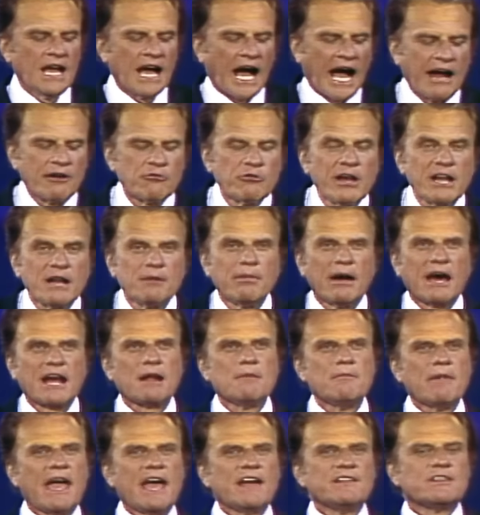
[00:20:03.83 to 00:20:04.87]
I read about a
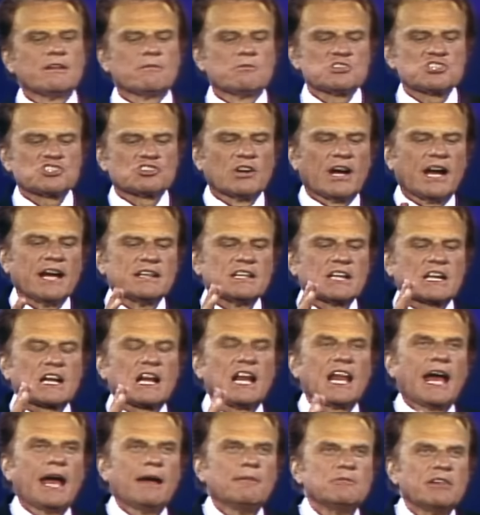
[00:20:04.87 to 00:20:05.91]
man that was trying to
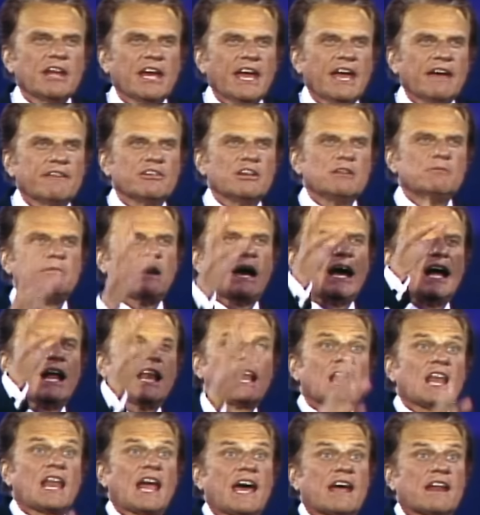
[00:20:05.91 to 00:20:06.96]
climb to heaven by a
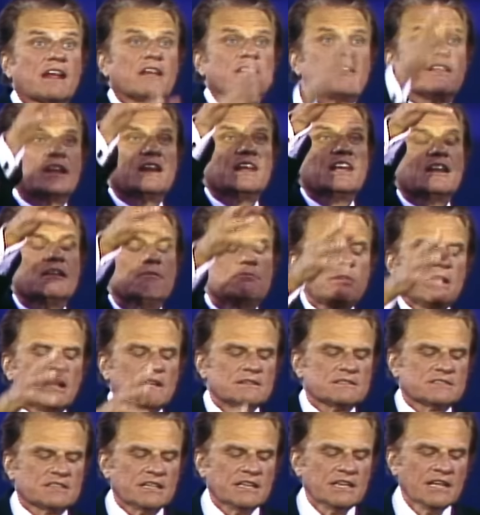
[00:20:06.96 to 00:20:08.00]
ladder that he had
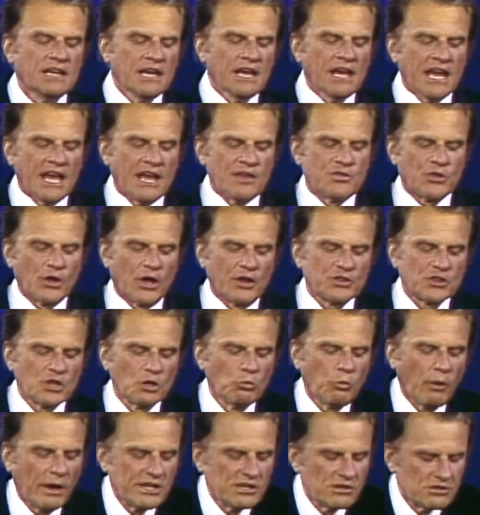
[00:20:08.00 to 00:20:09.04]
built, and he thought the
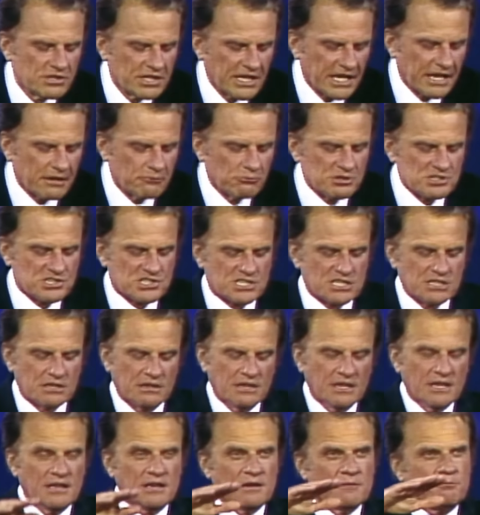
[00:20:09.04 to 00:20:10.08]
way you did it was to
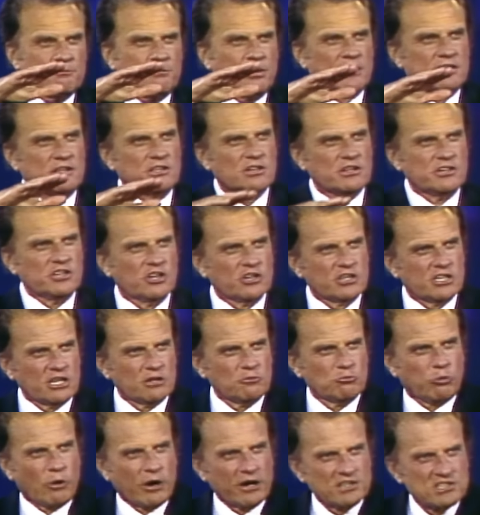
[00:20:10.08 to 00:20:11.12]
put your
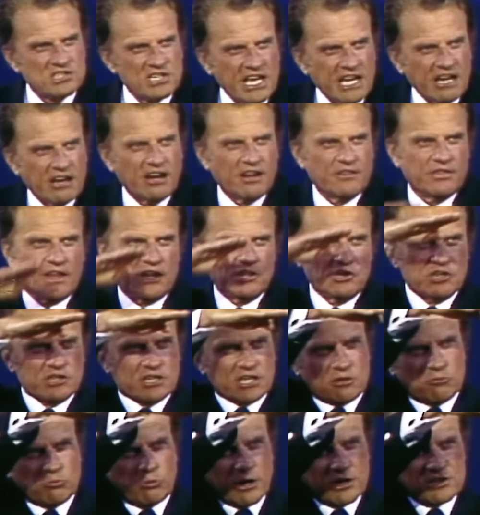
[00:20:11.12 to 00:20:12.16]
good works here, and then your
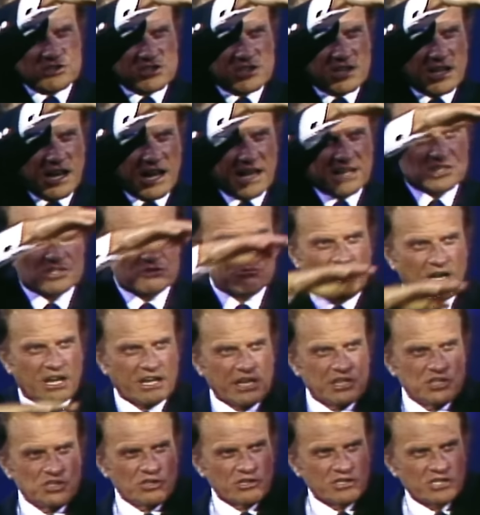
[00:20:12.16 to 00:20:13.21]
good works in the next rung,
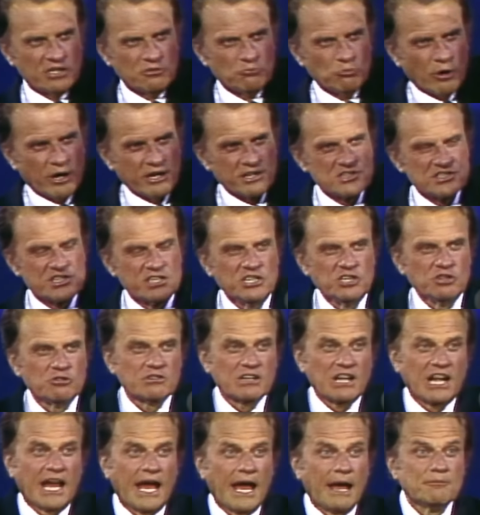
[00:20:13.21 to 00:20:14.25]
and your good works, and you
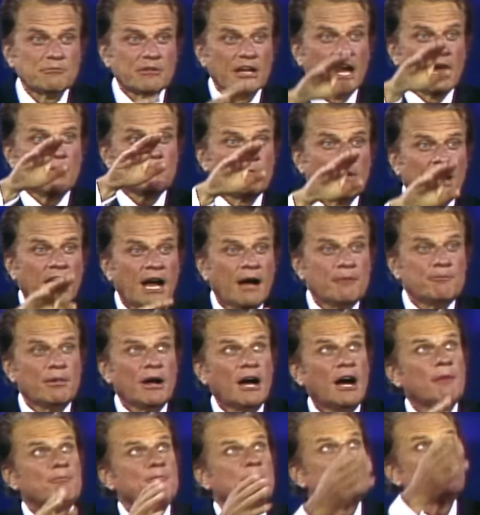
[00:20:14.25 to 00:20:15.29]
climbed up, up,
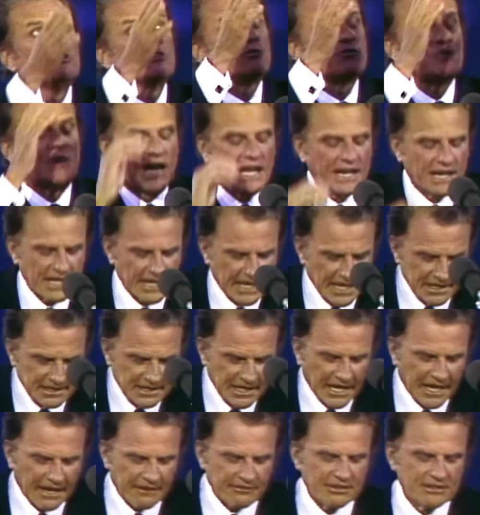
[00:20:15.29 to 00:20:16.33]
up, and you'd finally get
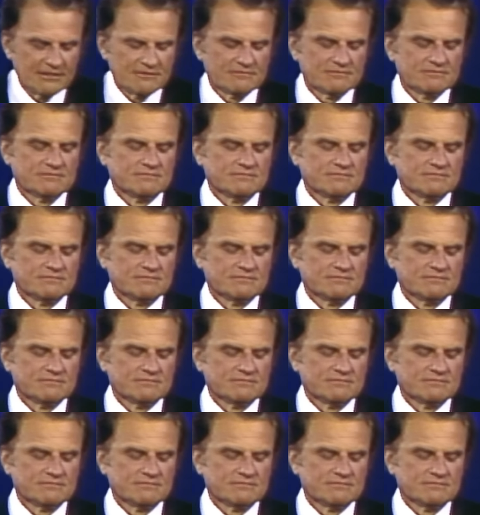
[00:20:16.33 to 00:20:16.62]
to heaven.